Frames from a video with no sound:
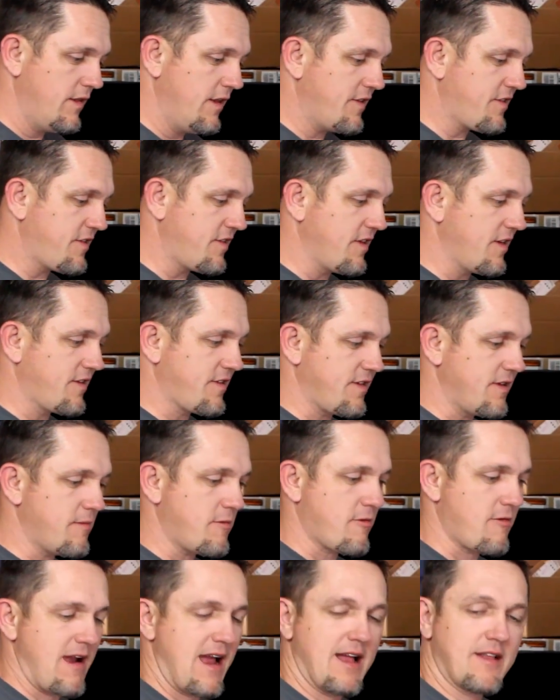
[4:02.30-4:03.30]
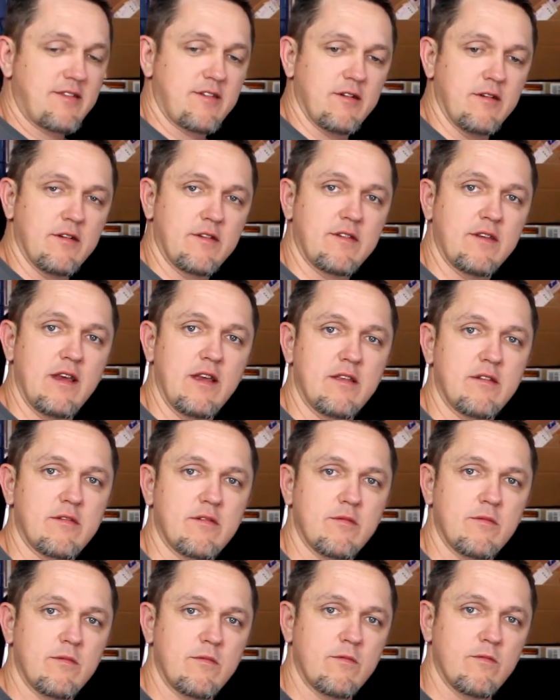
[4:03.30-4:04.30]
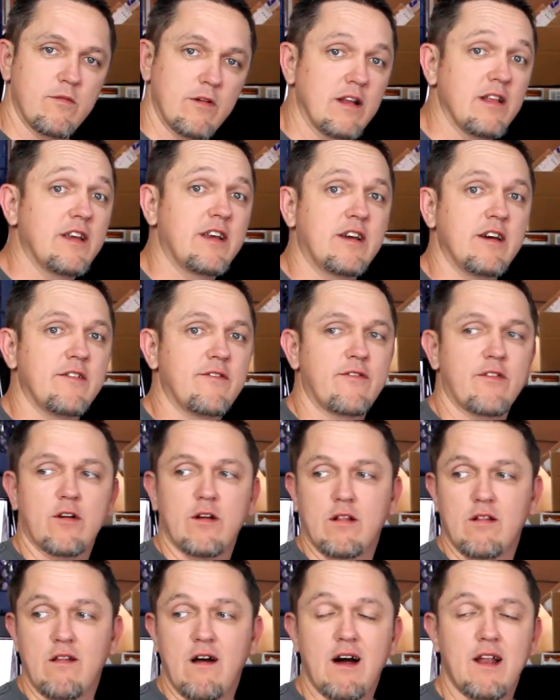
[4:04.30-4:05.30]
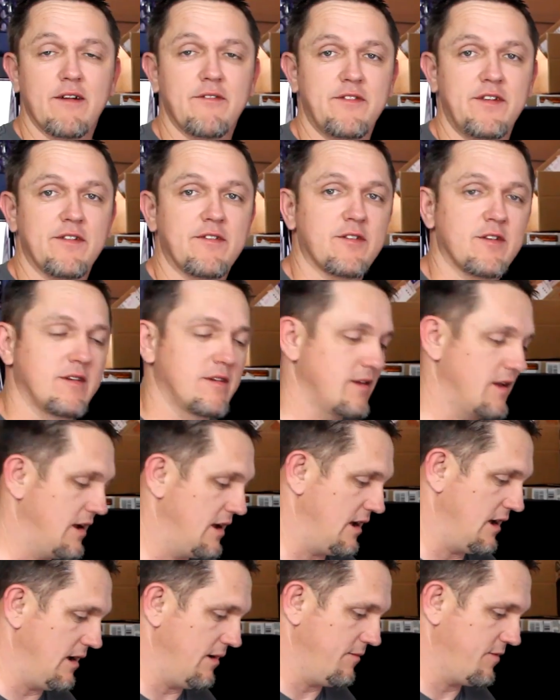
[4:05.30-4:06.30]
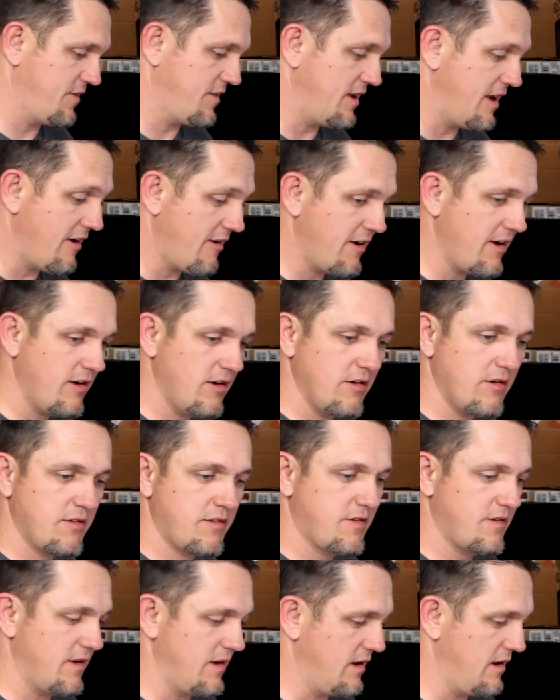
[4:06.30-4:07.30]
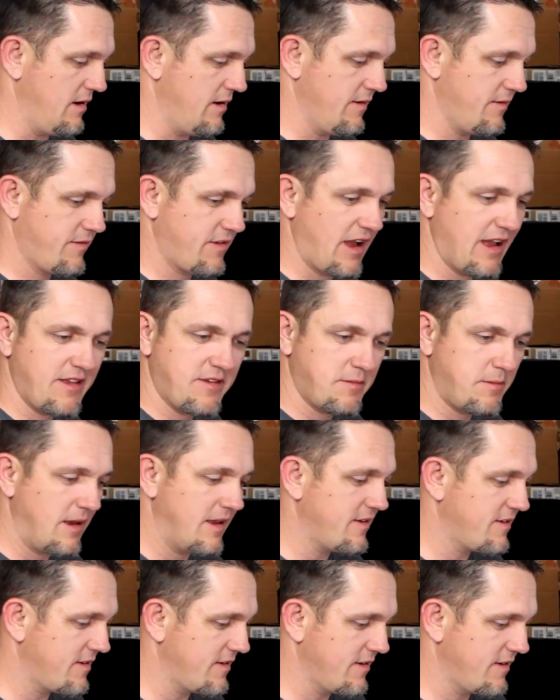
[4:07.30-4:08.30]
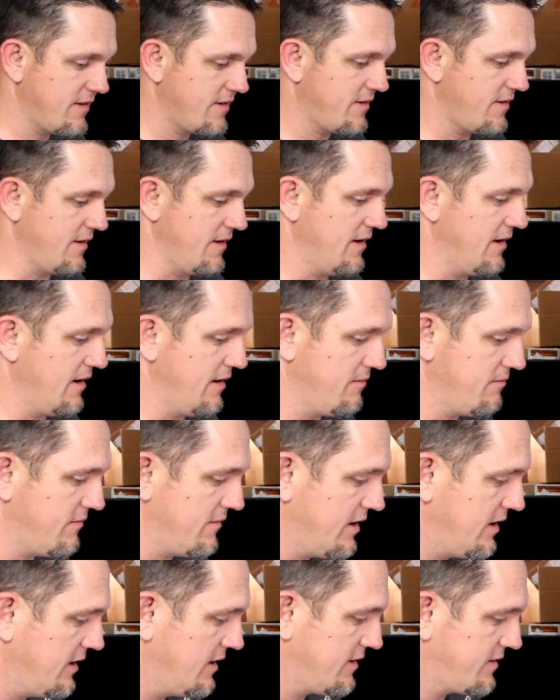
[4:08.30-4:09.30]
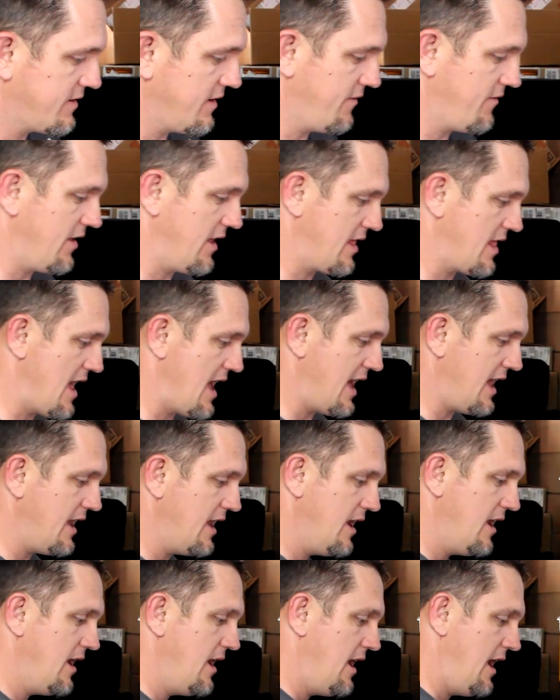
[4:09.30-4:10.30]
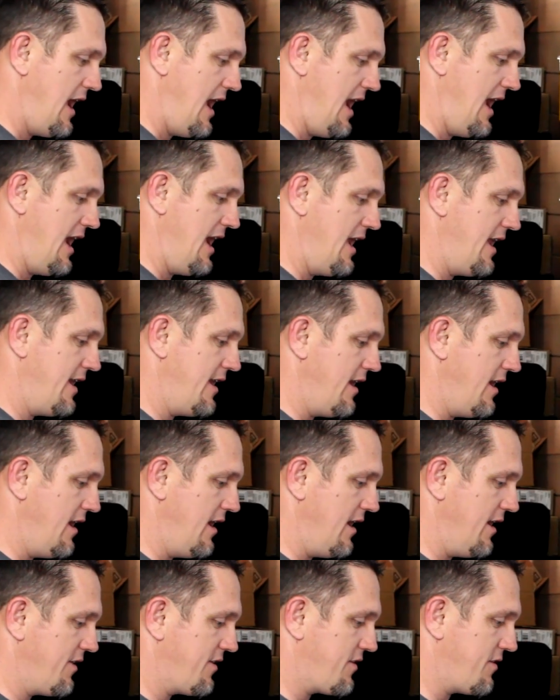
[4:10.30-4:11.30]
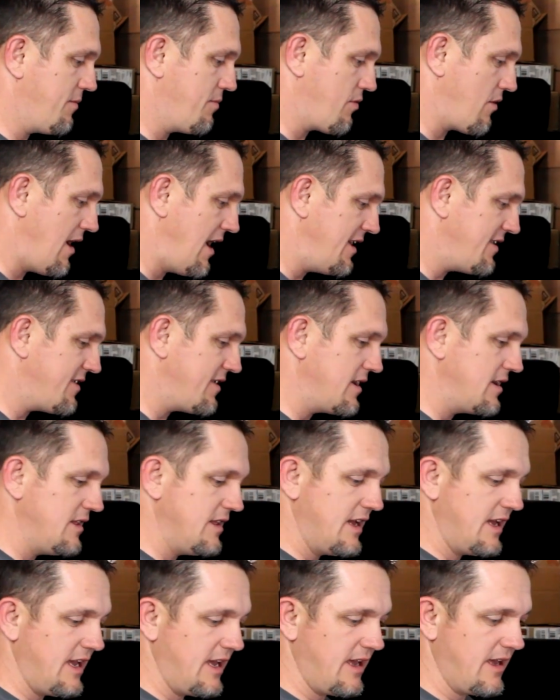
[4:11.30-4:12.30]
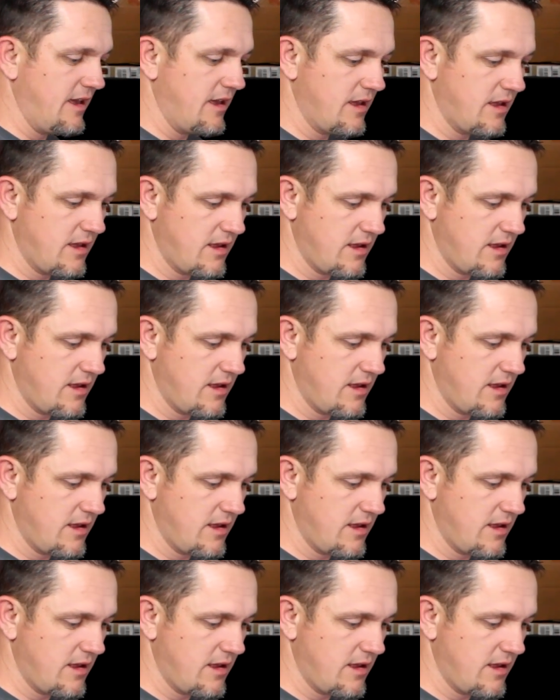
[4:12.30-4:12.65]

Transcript: this is a slimmer rad, so it's really good for a lot of different scenarios, tight spaces, stuff like that. And surprisingly,